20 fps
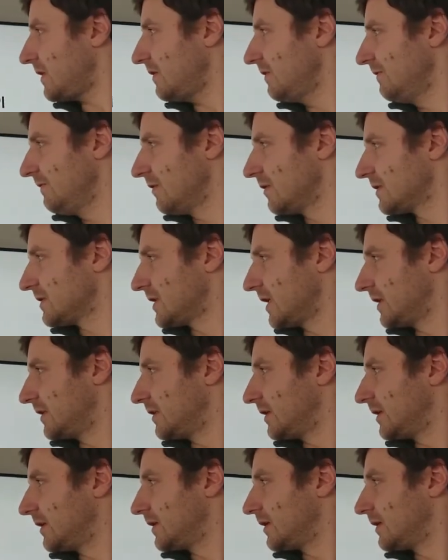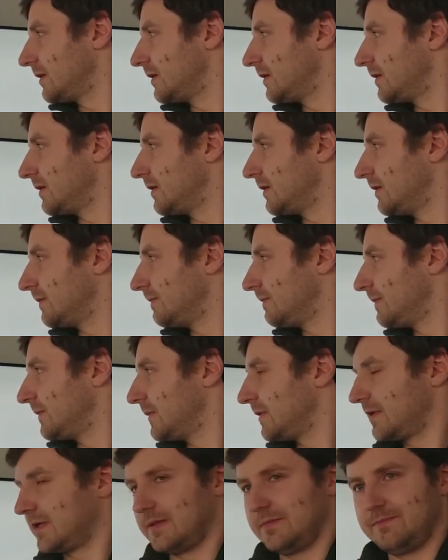for sending.
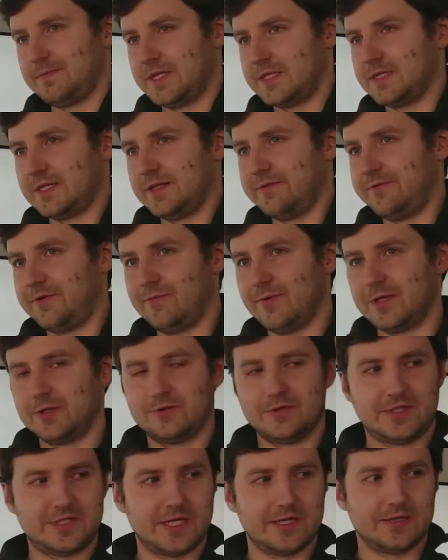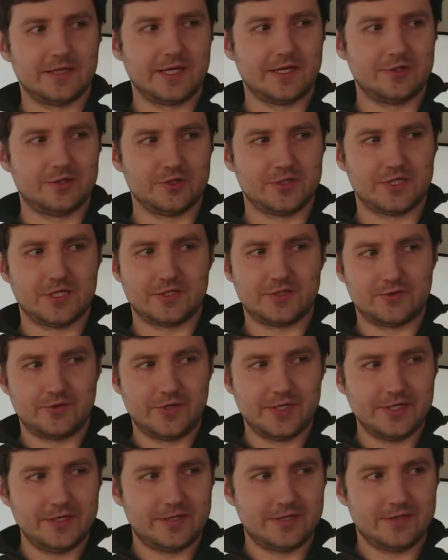Basically, if you want to send just a
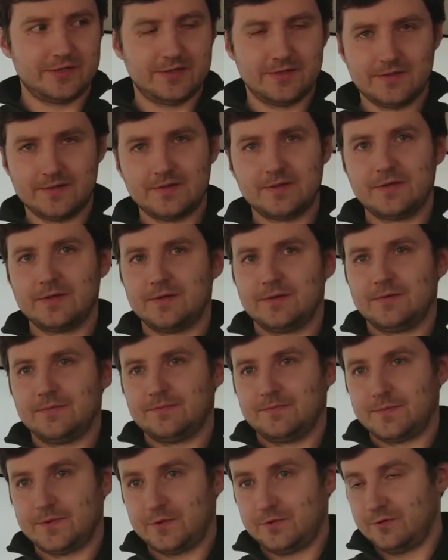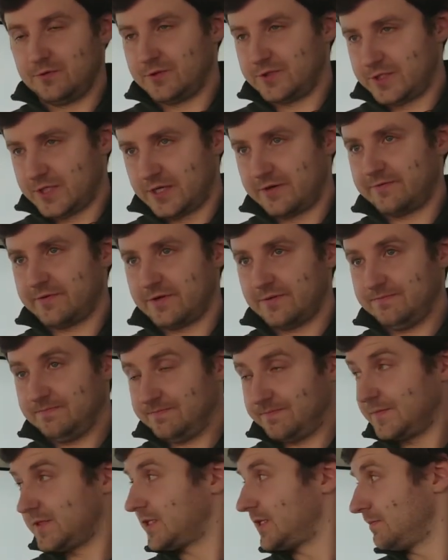string to a server,
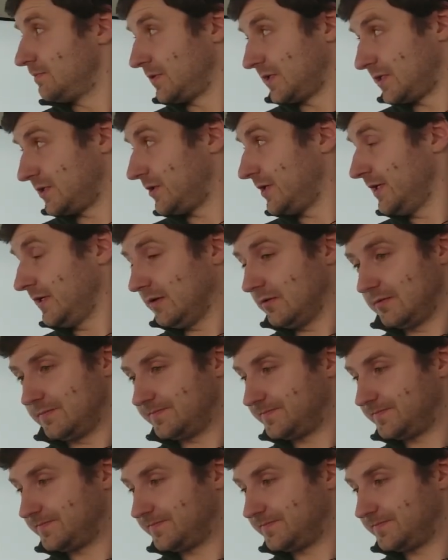simple string,